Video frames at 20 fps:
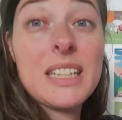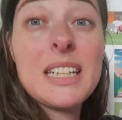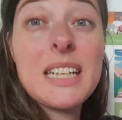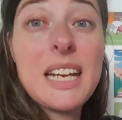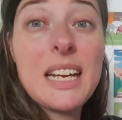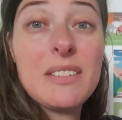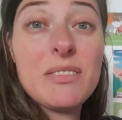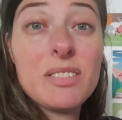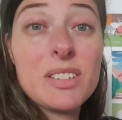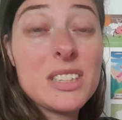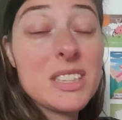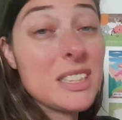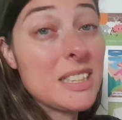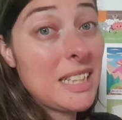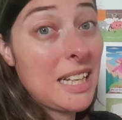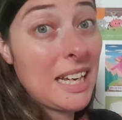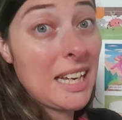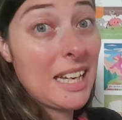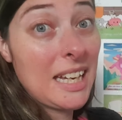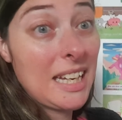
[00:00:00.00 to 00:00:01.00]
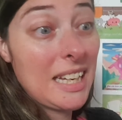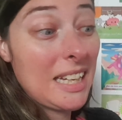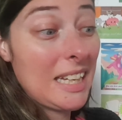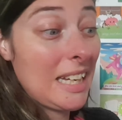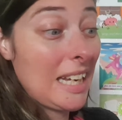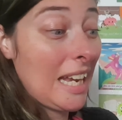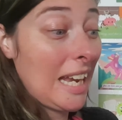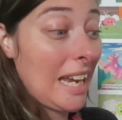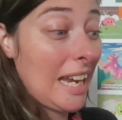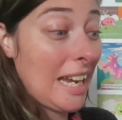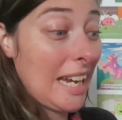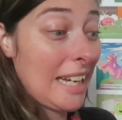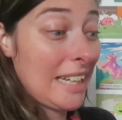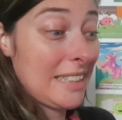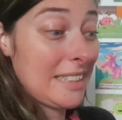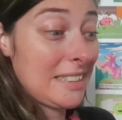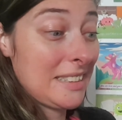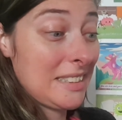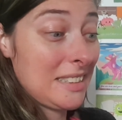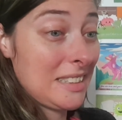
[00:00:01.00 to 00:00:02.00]
a day for today.
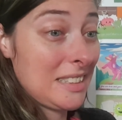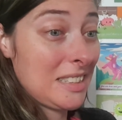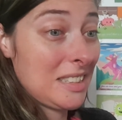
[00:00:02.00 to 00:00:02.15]
And